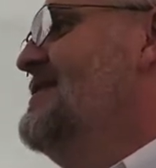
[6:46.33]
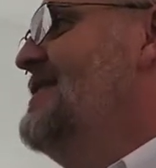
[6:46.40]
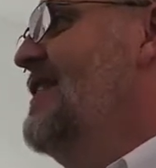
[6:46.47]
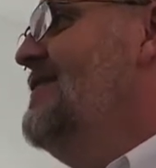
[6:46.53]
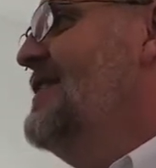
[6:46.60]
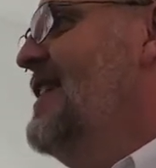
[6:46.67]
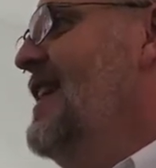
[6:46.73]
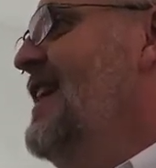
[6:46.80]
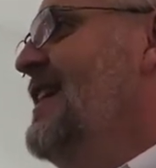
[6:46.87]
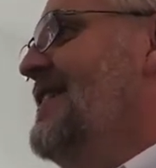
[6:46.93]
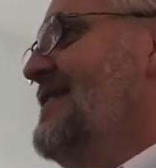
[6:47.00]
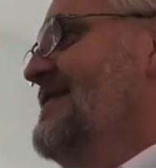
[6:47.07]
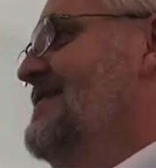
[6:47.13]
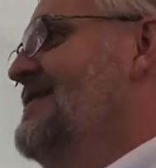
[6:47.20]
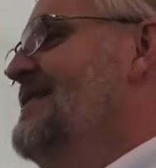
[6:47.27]
king.
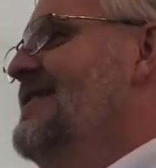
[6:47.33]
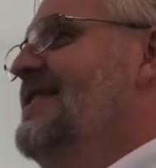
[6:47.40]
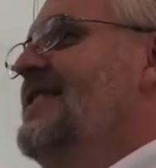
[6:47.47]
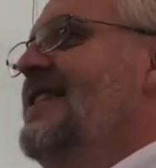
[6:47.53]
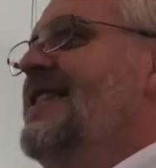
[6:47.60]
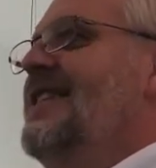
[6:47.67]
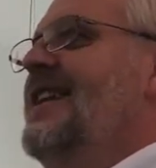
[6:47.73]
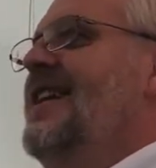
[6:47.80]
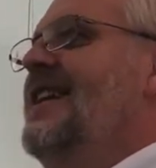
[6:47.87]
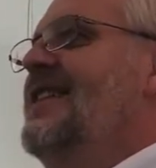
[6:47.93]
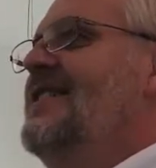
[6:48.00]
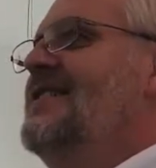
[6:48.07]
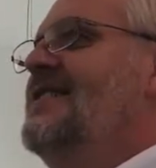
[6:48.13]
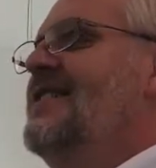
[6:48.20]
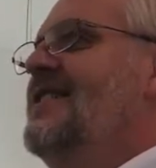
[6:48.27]
And
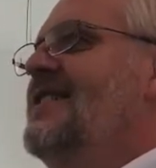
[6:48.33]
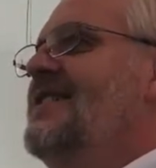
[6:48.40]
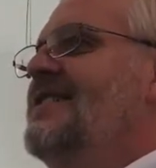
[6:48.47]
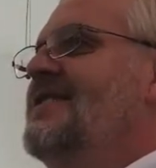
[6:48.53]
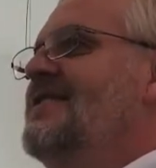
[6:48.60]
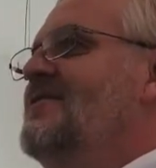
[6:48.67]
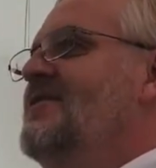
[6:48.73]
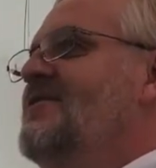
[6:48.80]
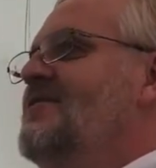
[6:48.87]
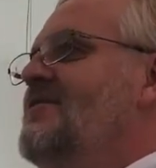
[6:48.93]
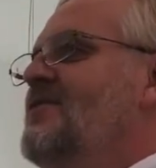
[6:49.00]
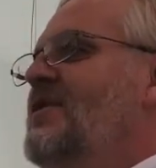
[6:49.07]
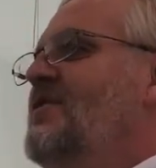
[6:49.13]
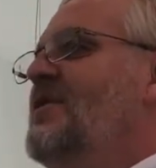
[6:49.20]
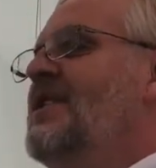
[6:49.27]
we
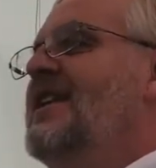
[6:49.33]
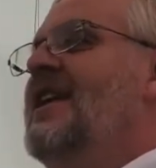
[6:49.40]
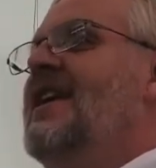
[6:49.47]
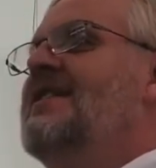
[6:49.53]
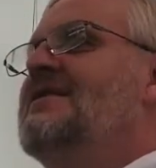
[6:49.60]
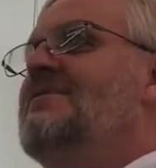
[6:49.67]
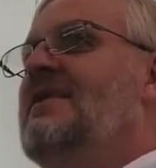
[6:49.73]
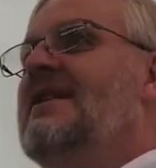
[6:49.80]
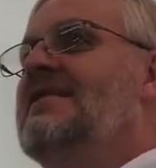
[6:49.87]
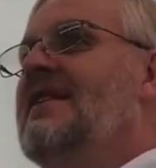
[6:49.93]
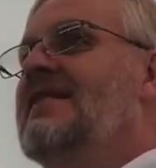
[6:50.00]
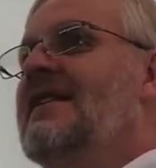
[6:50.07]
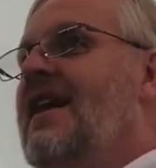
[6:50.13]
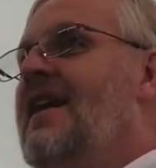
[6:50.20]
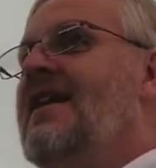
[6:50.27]
really can't depend on
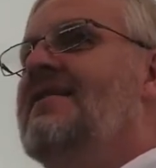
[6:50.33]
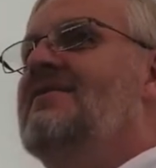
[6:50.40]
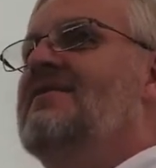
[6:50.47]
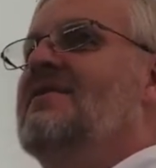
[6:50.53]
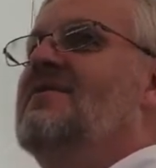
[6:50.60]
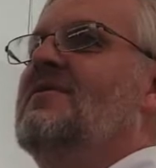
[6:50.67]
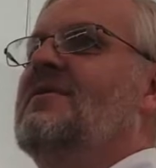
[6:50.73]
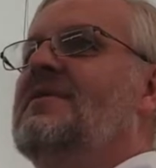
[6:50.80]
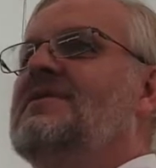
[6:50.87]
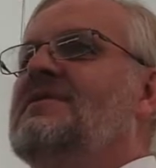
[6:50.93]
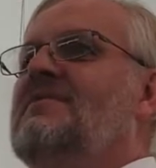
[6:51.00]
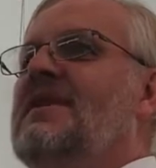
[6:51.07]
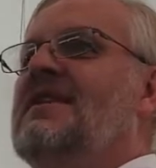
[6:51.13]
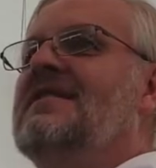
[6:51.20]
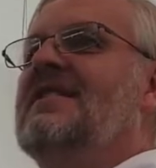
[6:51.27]
God. We'll depend
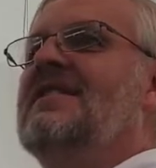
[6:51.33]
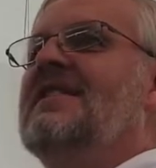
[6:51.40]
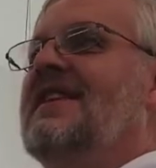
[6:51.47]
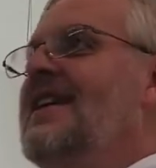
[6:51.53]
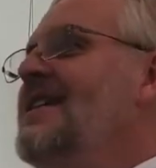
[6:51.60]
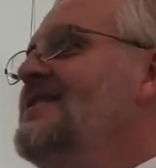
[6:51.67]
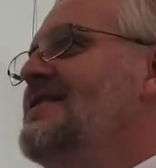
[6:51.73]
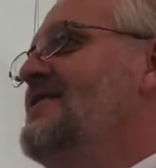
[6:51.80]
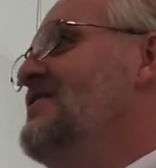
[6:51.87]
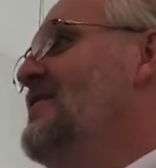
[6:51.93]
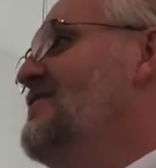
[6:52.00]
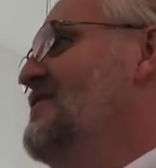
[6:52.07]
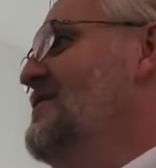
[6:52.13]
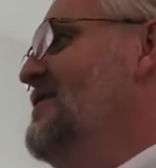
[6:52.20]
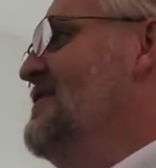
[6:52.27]
on a king to do
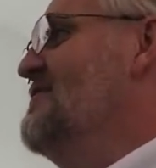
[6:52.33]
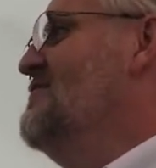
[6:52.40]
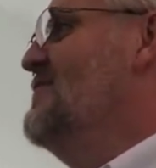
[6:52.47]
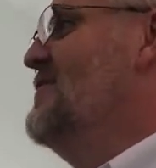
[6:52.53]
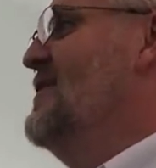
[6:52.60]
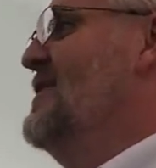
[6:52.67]
everything for us.